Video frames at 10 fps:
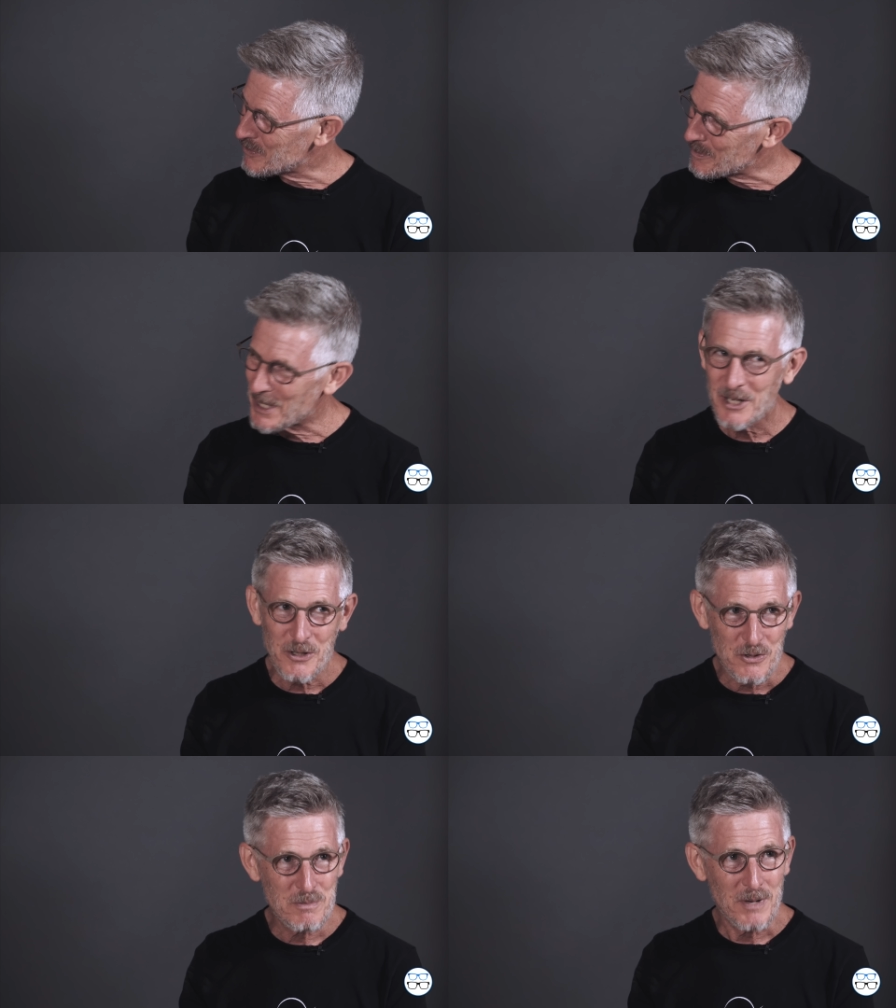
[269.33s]
for me to
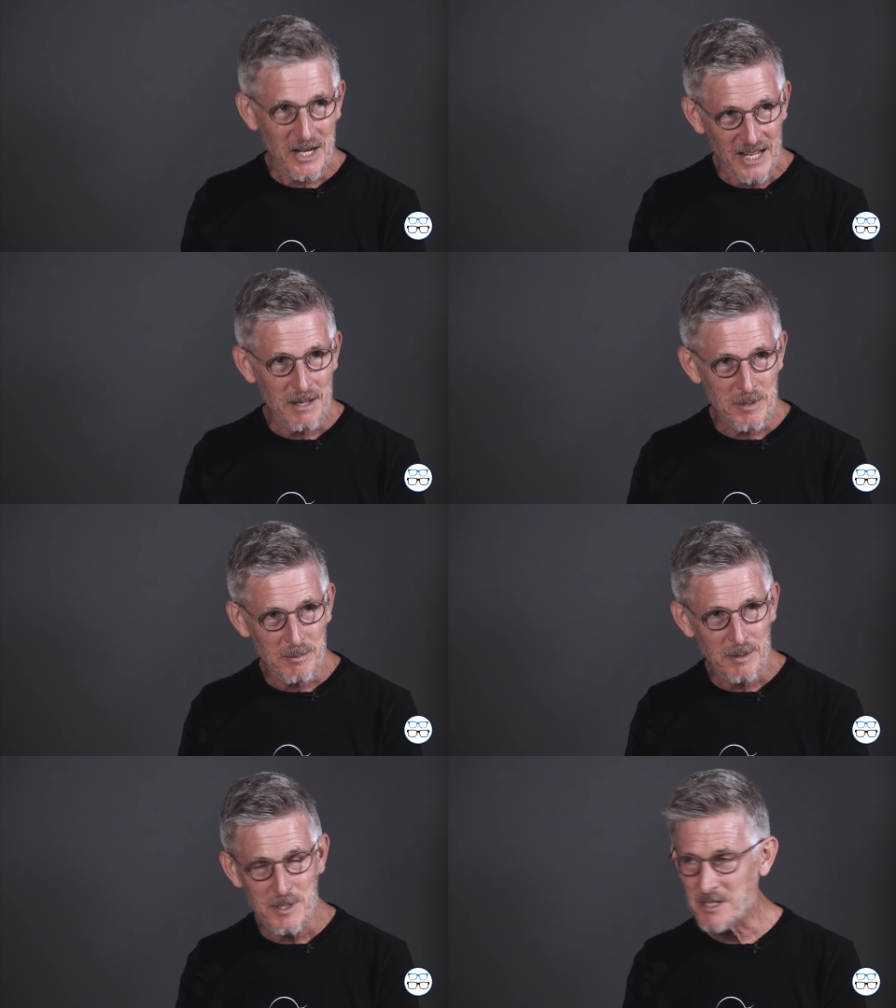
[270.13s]
use my name and
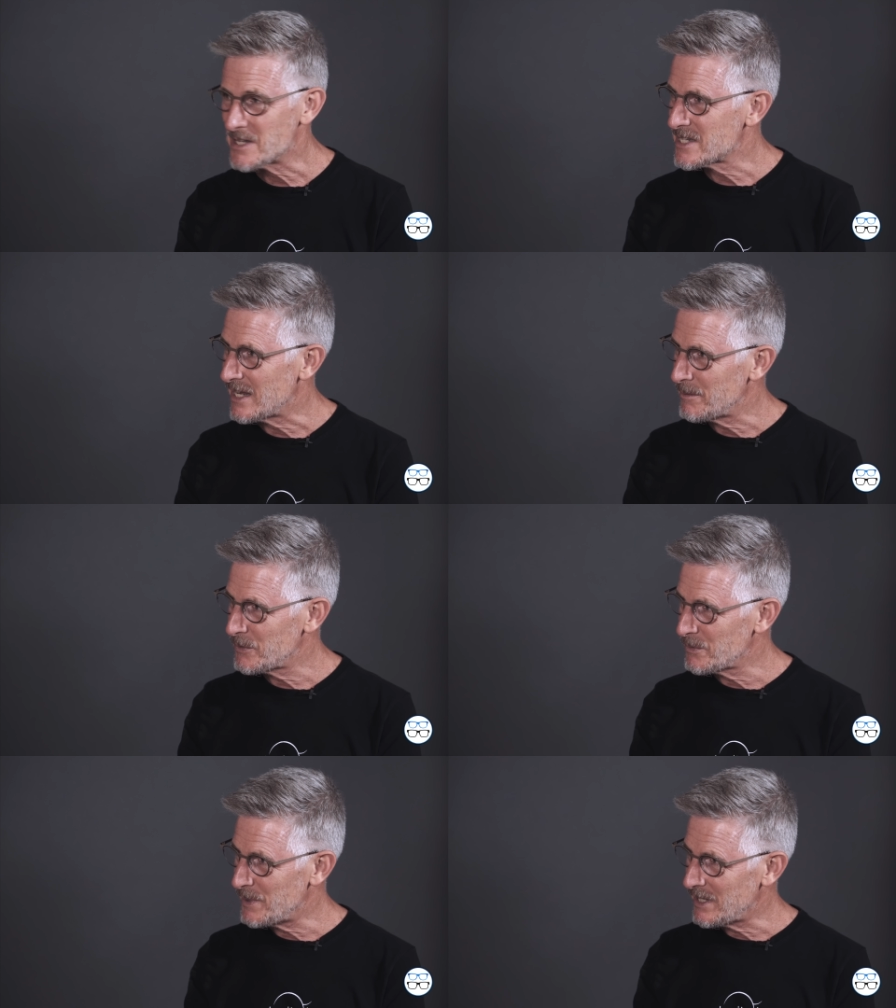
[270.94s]
my business name.
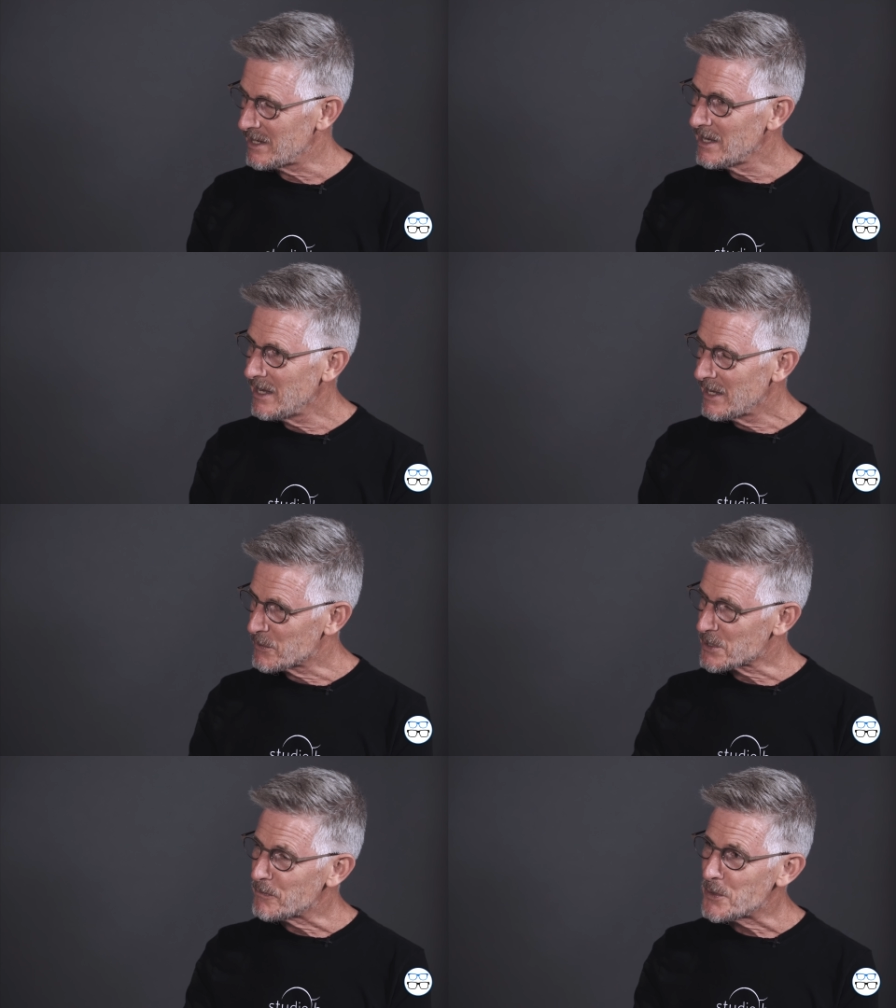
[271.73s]
It would be, it
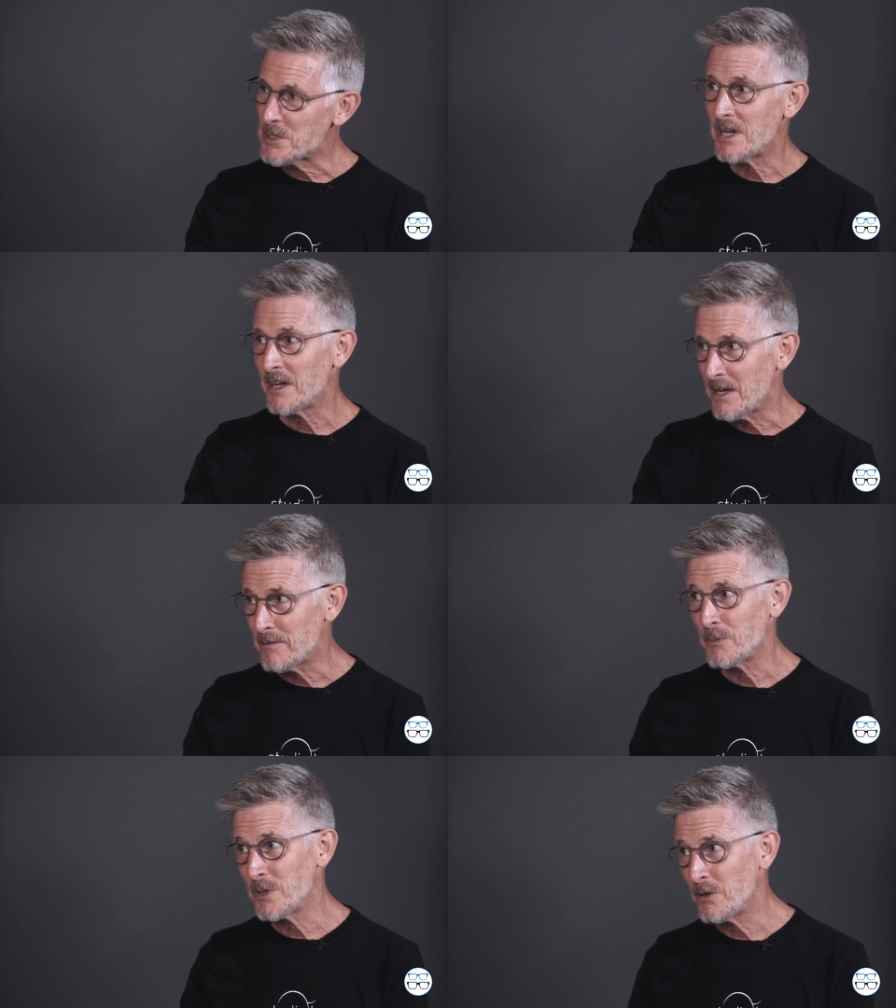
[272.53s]
was confusing
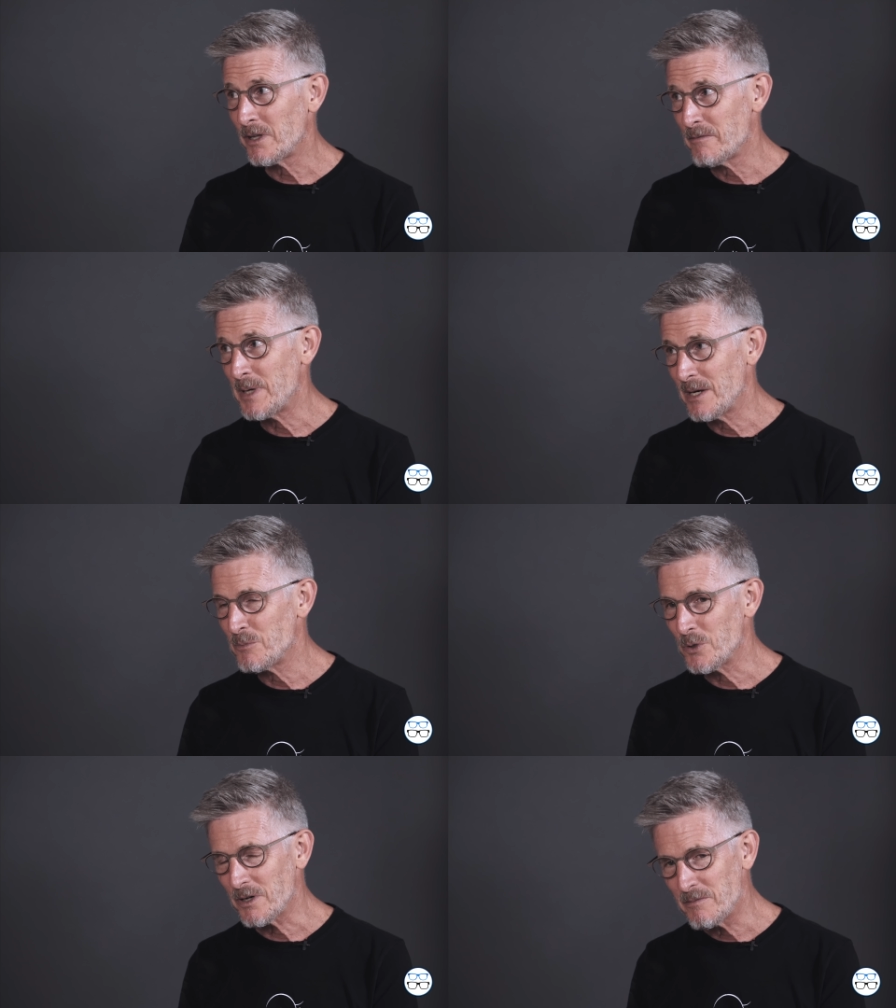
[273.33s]
enough, it would only have made it
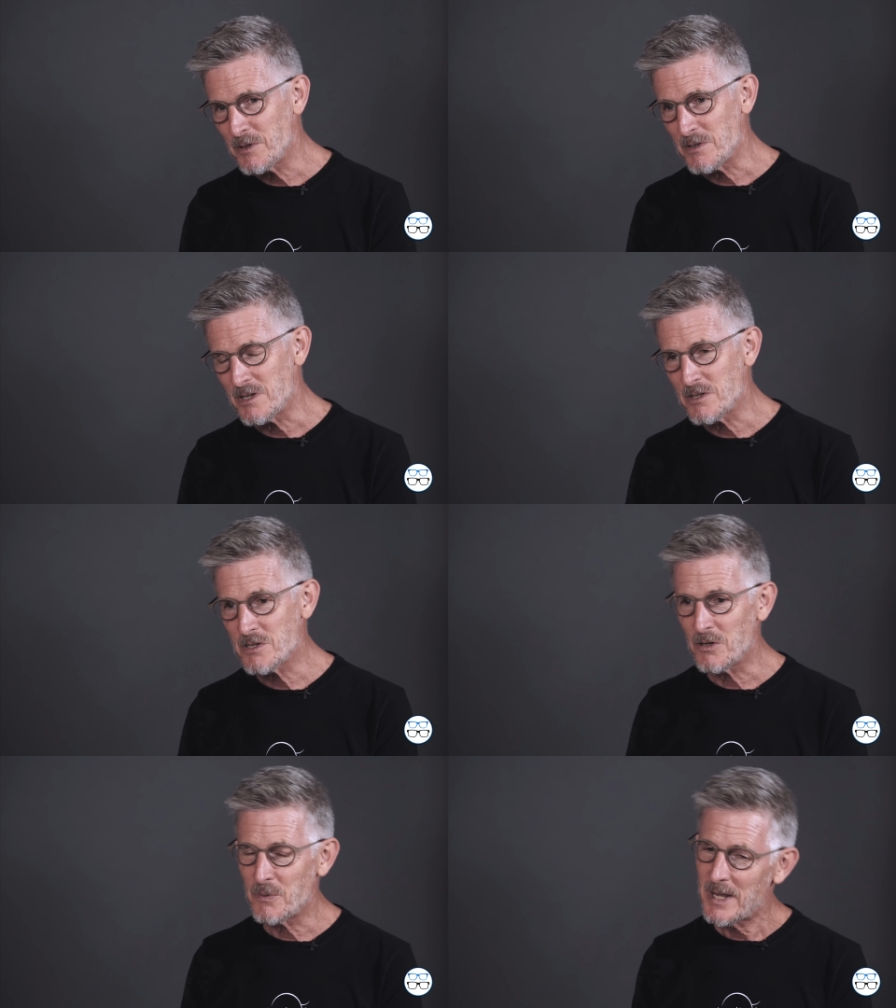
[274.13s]
more confusing.
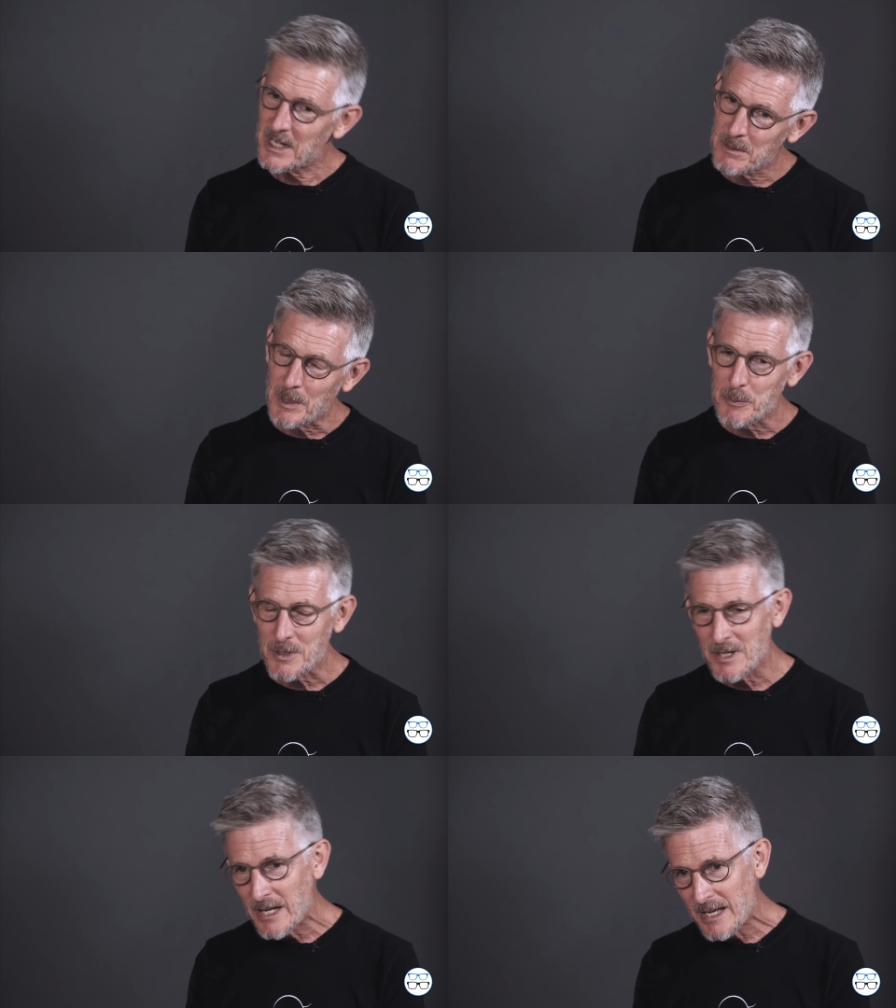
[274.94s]
So we had to come up
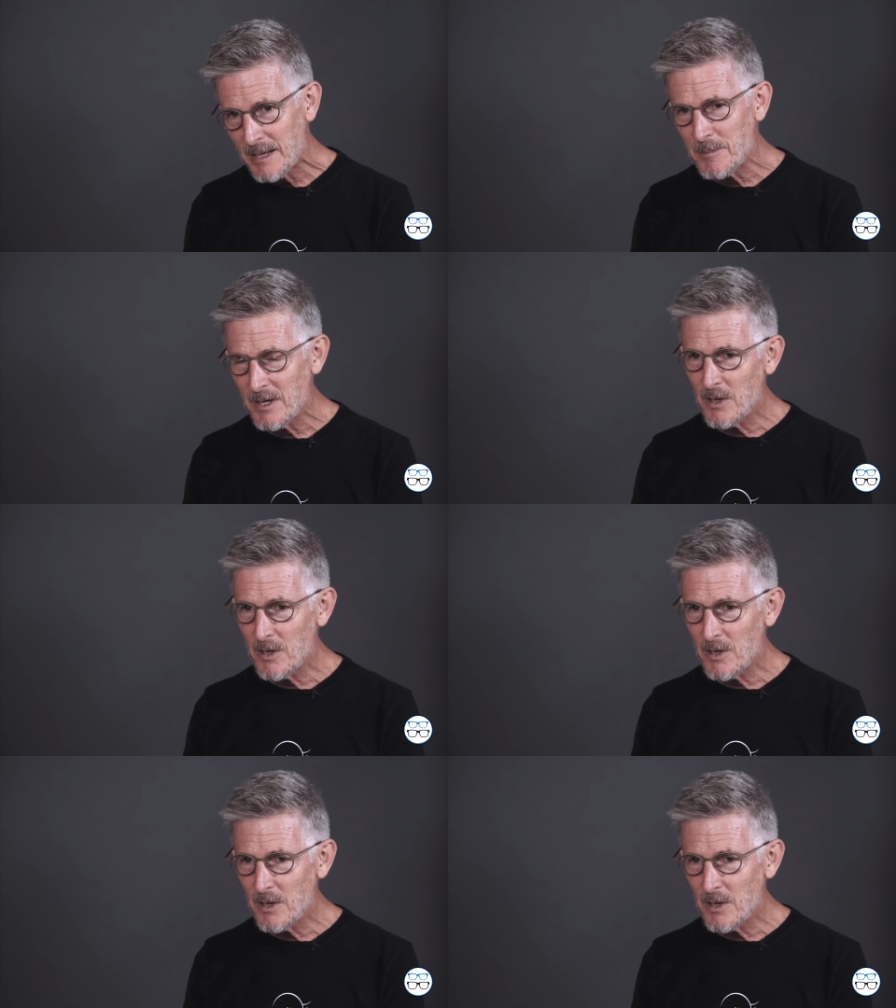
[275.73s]
with a name.